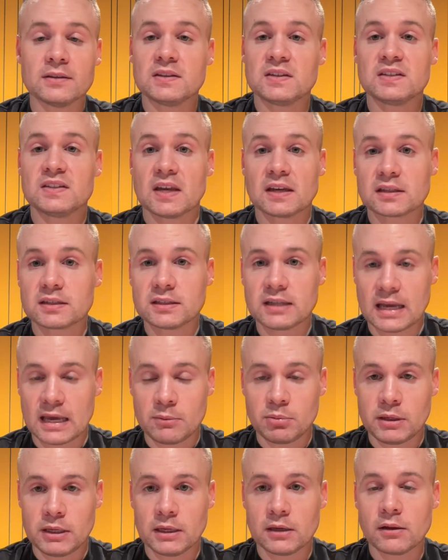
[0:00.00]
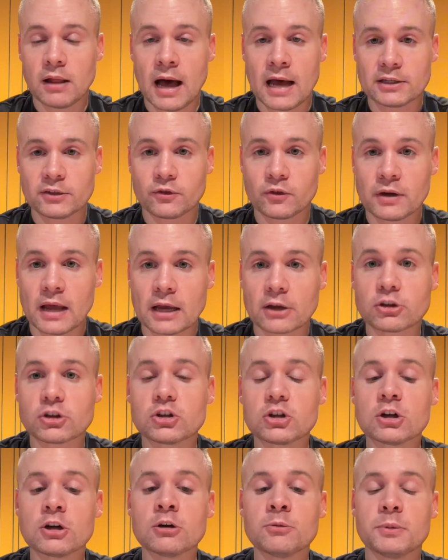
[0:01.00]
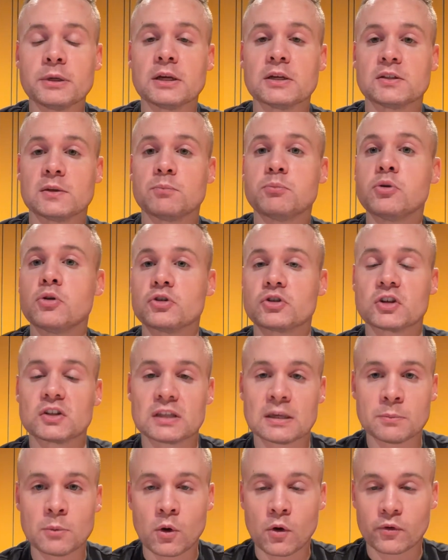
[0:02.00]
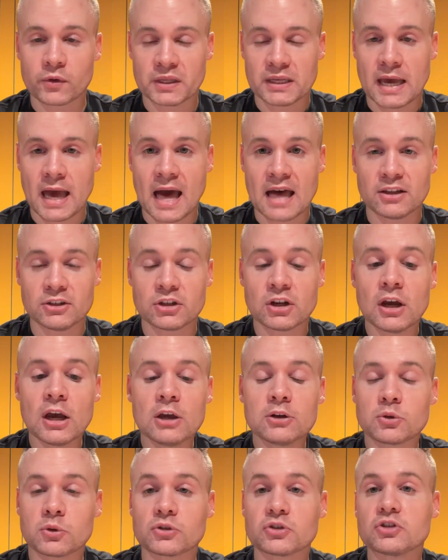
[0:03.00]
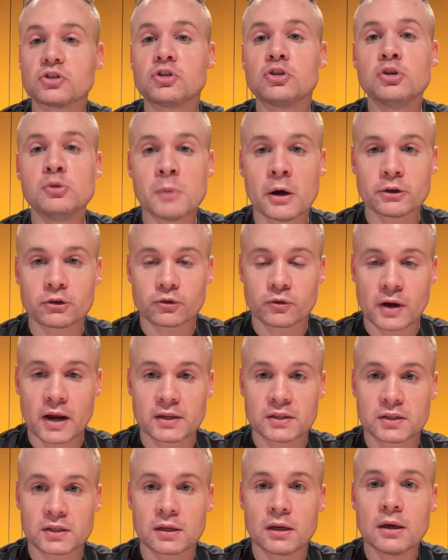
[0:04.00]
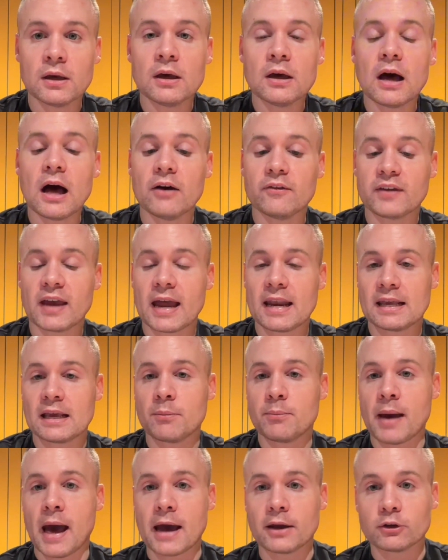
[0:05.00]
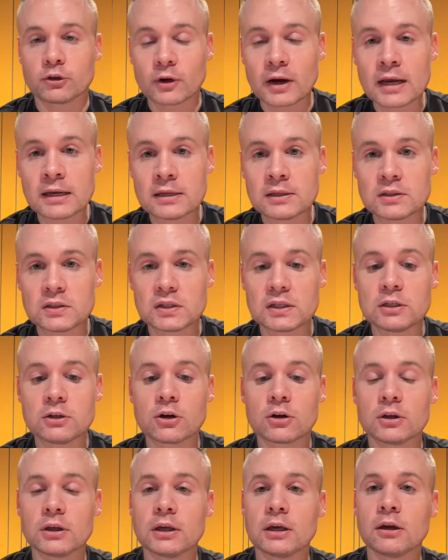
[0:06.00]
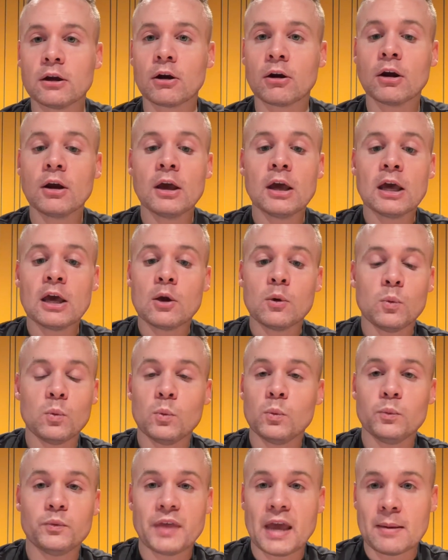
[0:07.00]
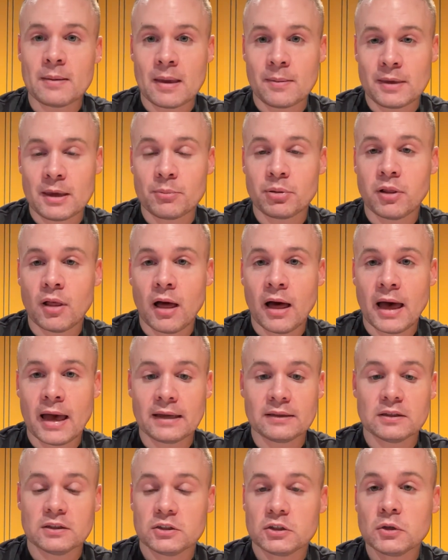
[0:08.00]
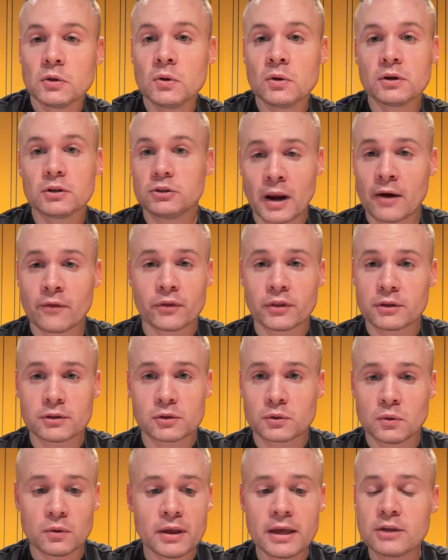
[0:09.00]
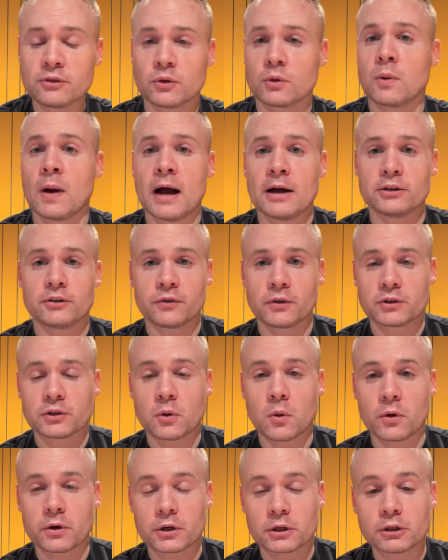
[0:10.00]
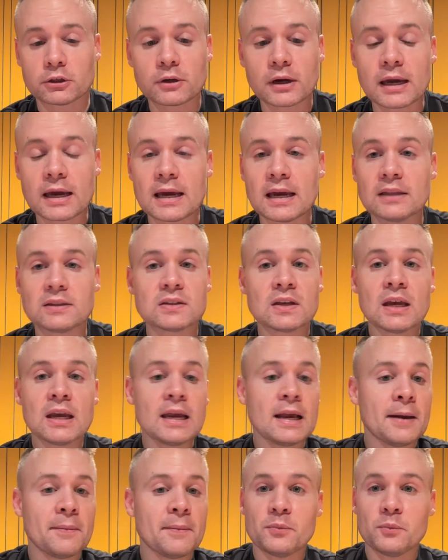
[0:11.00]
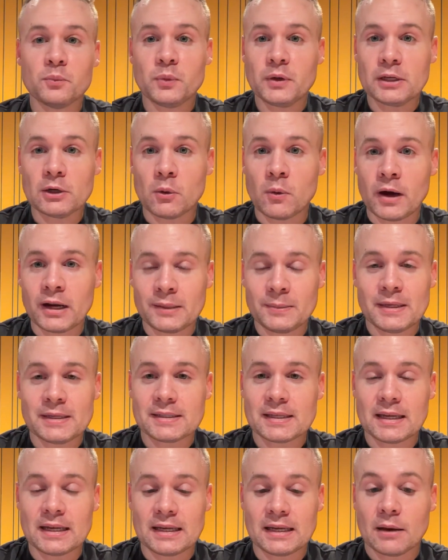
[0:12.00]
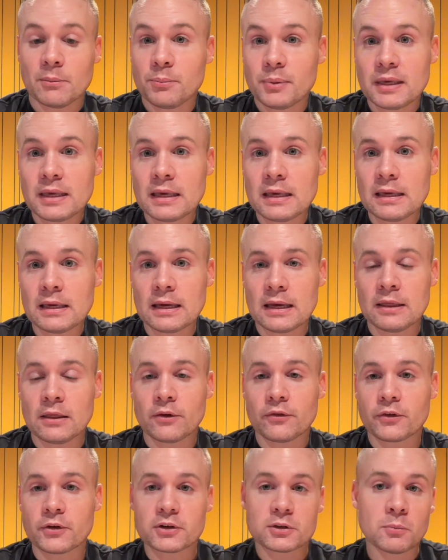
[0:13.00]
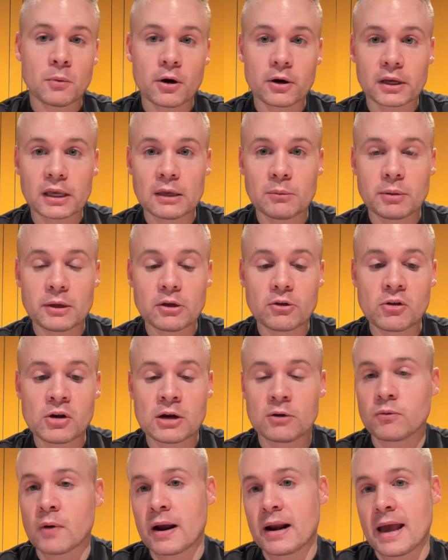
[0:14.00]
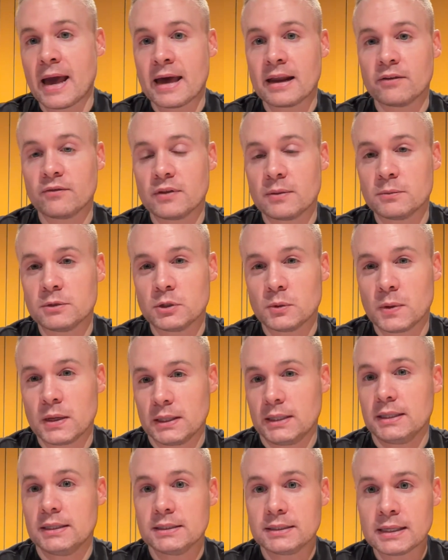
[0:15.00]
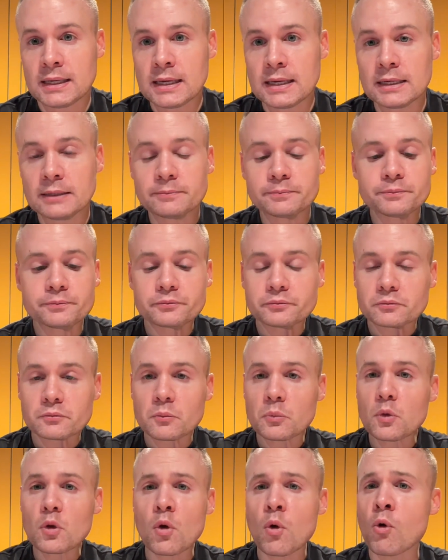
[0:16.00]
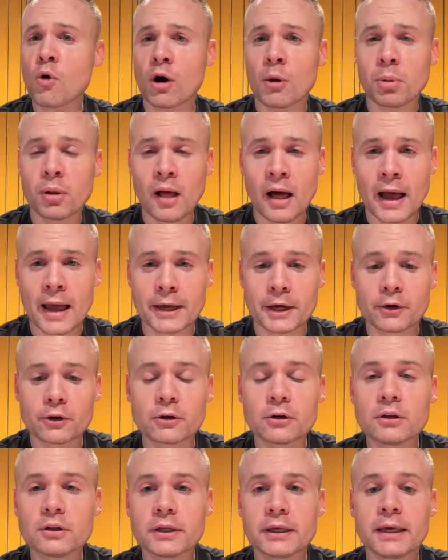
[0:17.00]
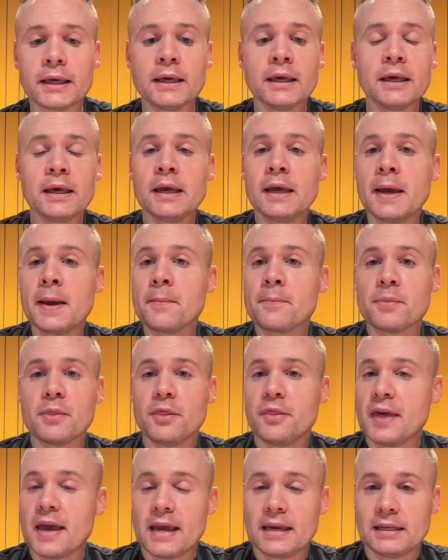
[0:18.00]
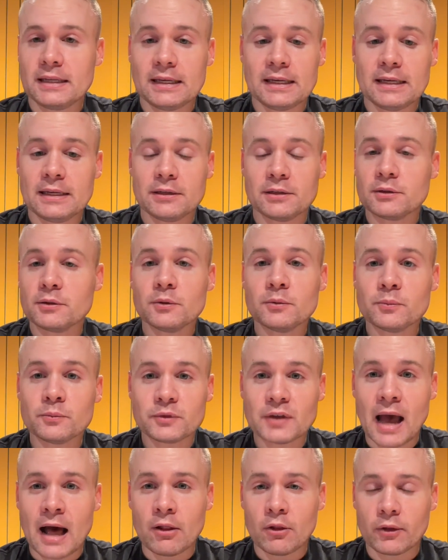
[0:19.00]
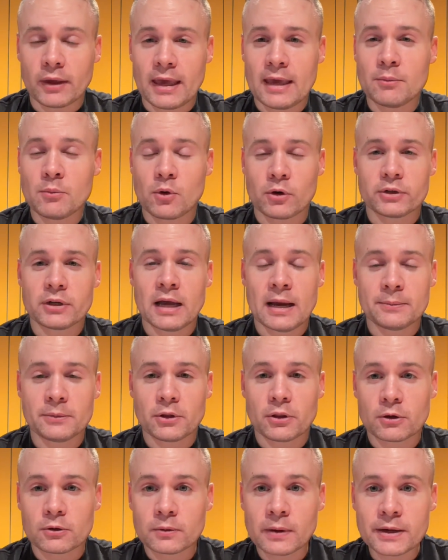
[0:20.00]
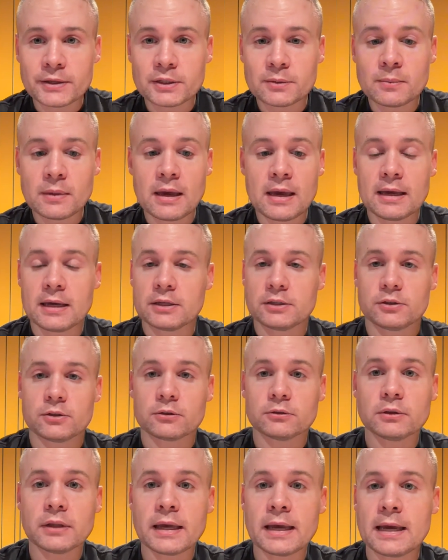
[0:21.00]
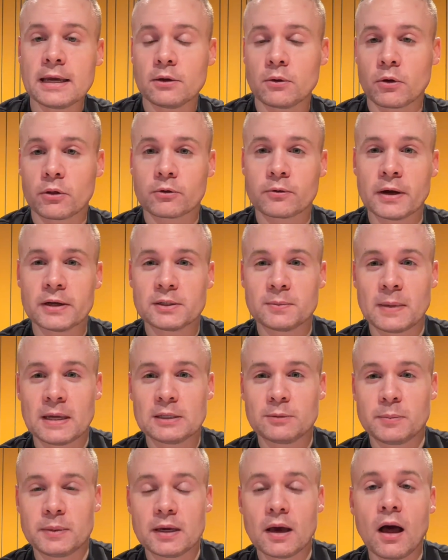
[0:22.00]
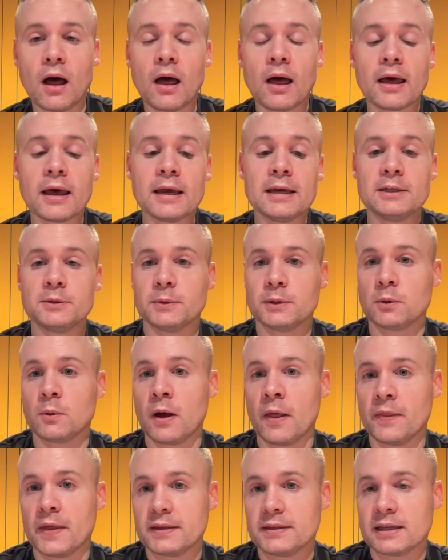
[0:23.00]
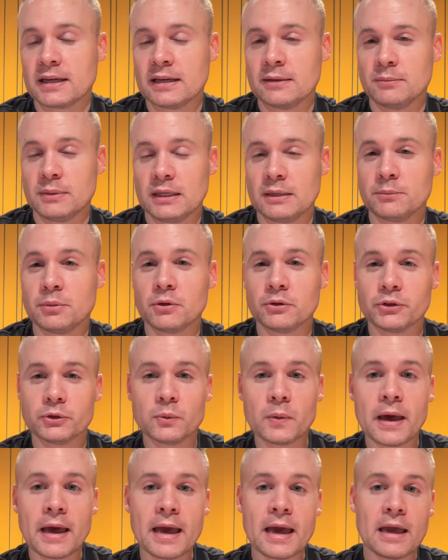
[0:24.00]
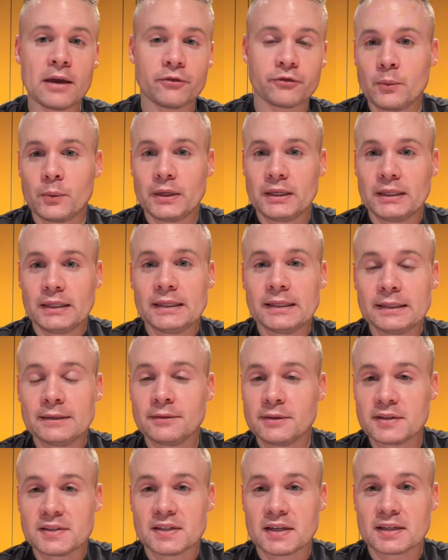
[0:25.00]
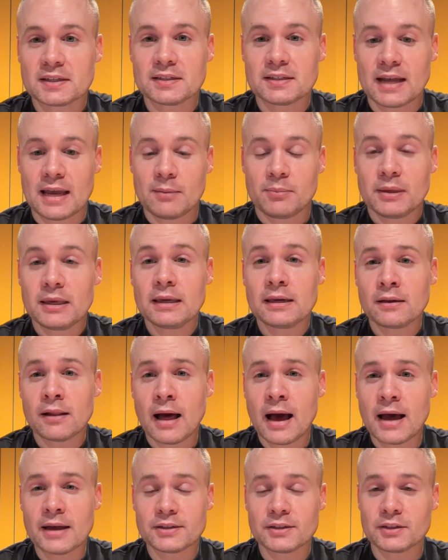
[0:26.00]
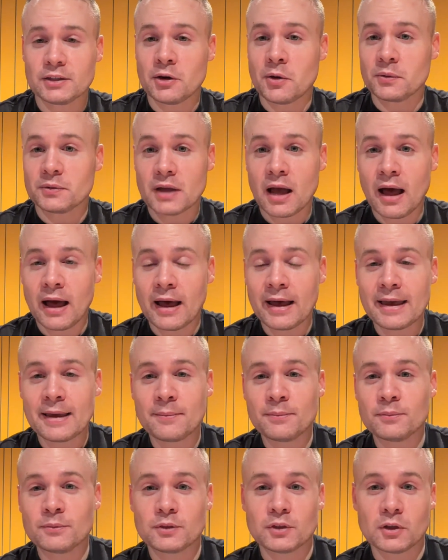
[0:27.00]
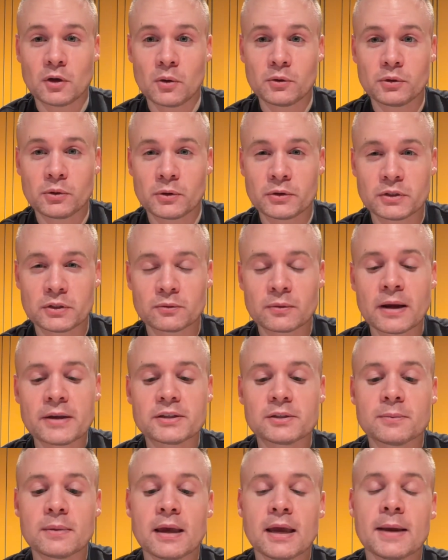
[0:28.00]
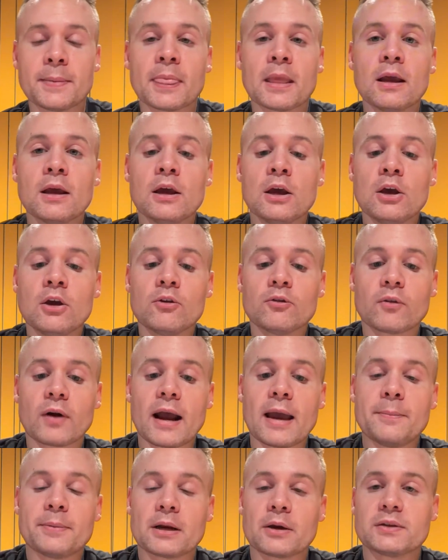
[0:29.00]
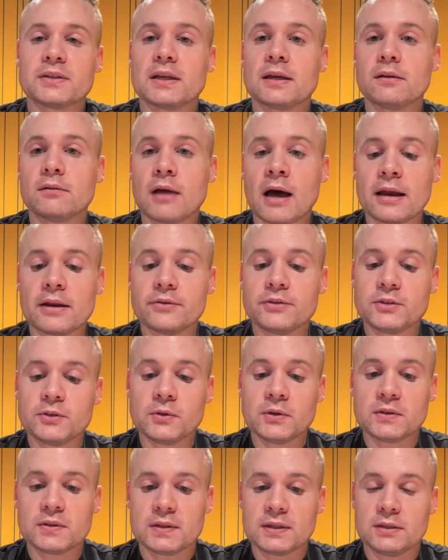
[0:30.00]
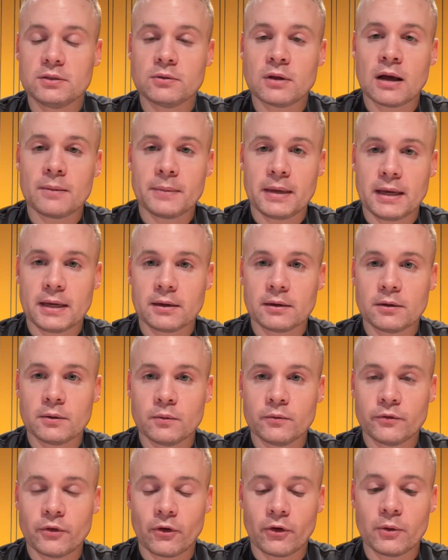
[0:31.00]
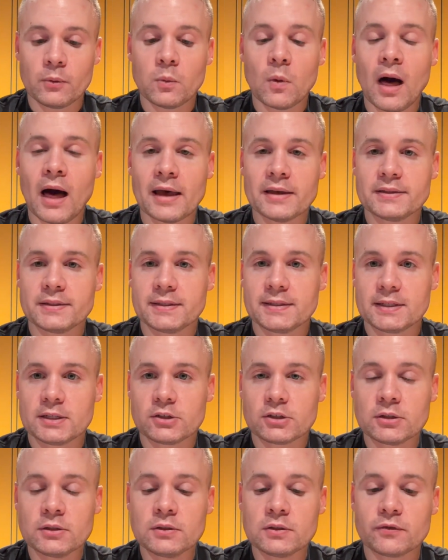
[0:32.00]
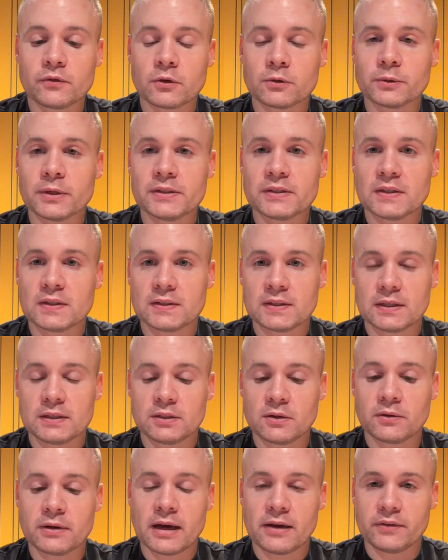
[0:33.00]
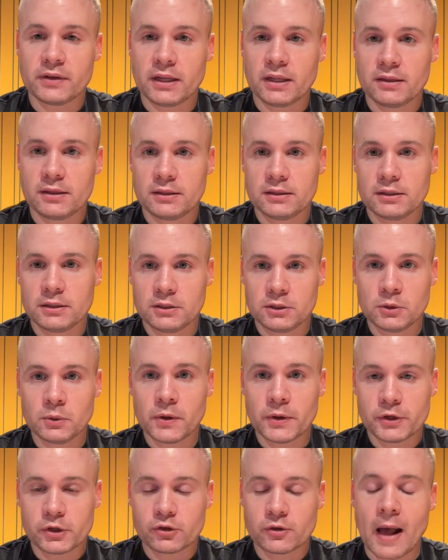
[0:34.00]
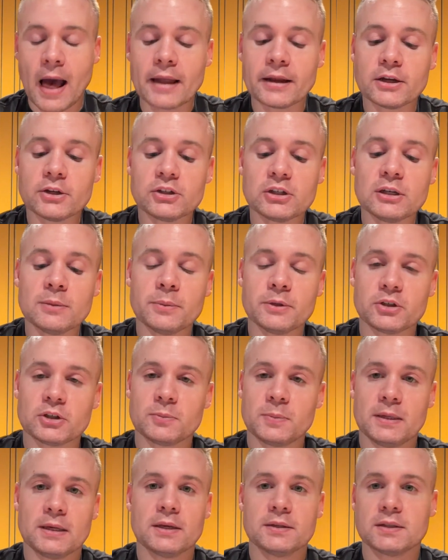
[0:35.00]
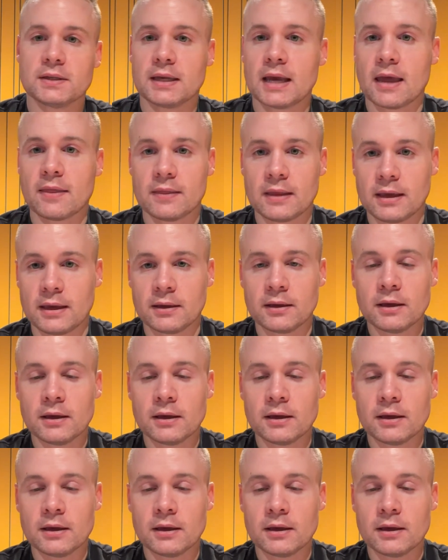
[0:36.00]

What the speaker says: sixth AP class for next year because it pushes them over the edge towards too much risk of getting a bad grade in senior year. They may be applying to Duke, whatever the school is, requires first quarter grades. We don't want to be sending a B in the first marking period right ahead of them doing ED or applying early. They need to allocate more time to their resume because they're late or the resume is behind. We don't want that time being pulled away. And we need the sixth AP class, time to go towards the resume. Right, but I would say a lot of students, they do not make very wise decisions for reasons that don't have anything to do with strategy, but just because, again,